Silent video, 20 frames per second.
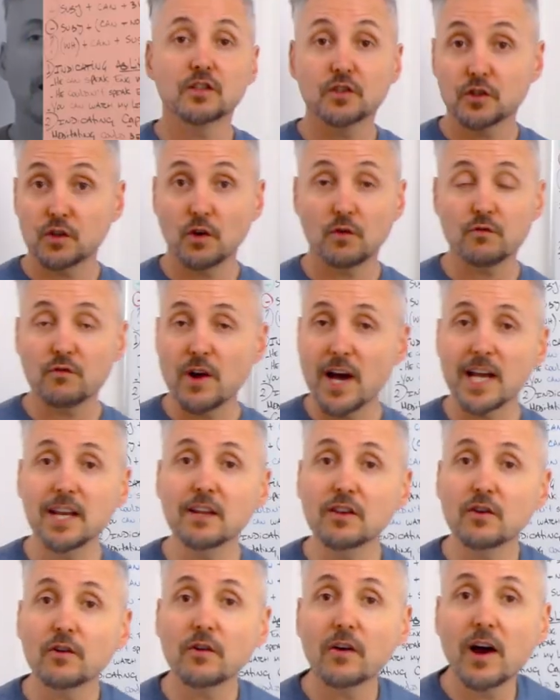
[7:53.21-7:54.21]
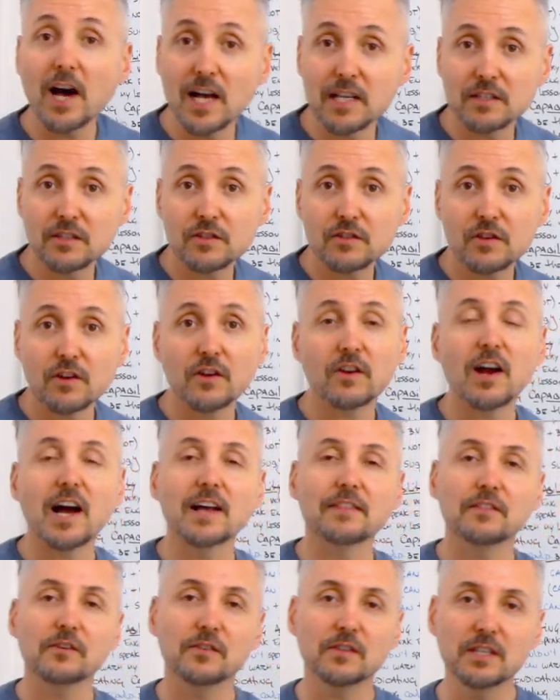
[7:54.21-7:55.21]
So write your answer
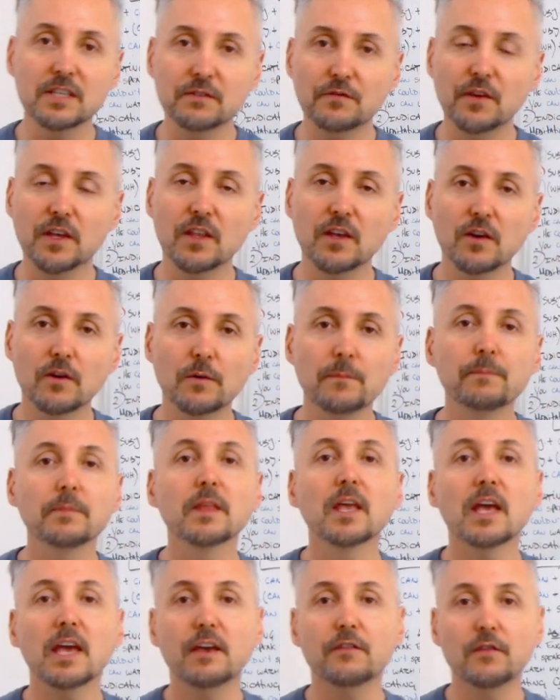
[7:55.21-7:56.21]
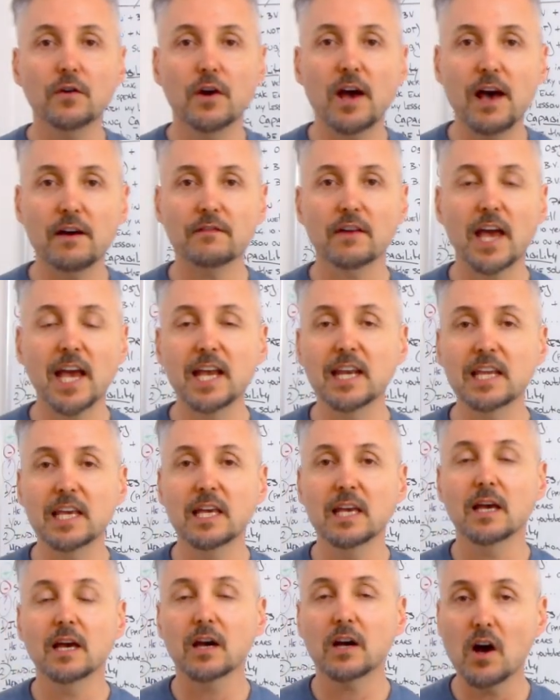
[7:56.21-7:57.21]
under this video. If you have
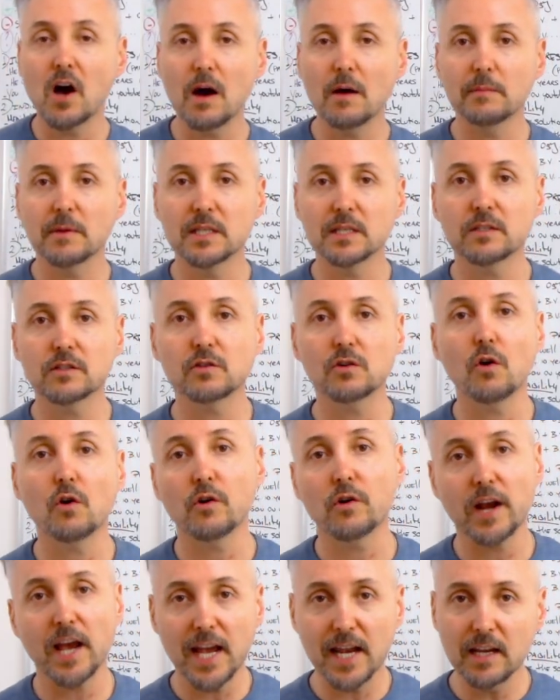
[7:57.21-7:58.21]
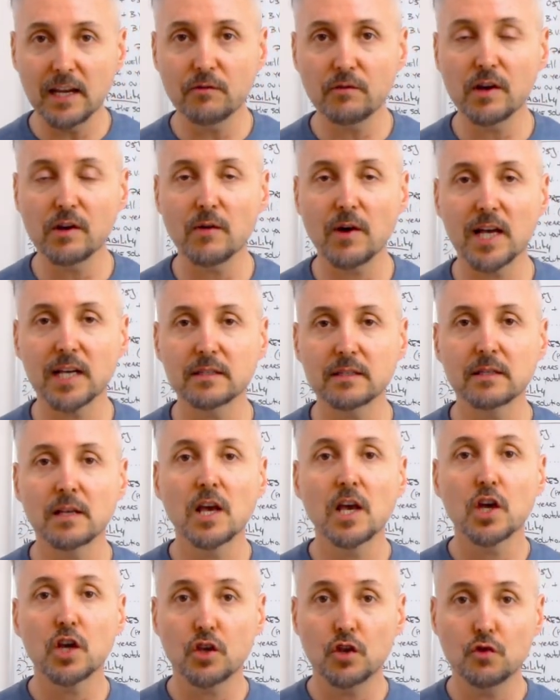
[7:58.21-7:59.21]
any comments or any
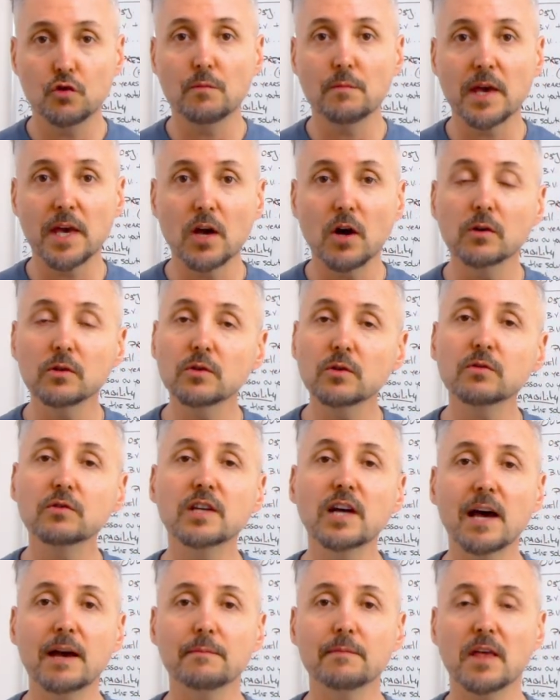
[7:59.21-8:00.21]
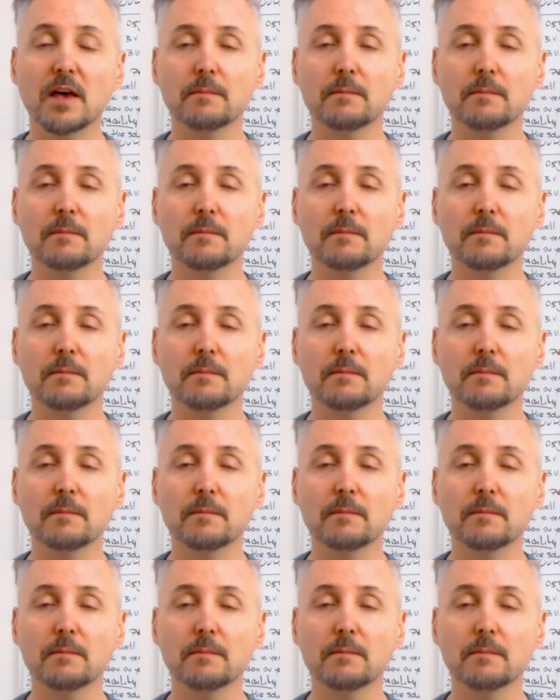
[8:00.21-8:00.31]
requests, you may also type